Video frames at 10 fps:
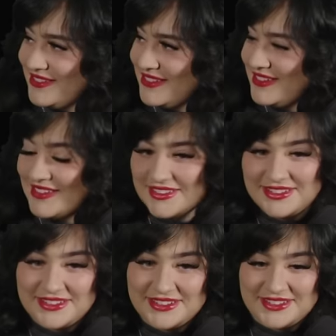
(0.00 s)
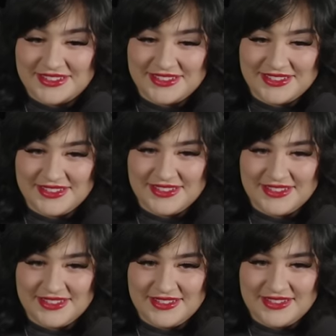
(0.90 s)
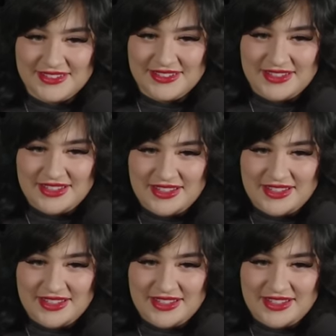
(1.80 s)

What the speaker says: (not speaking)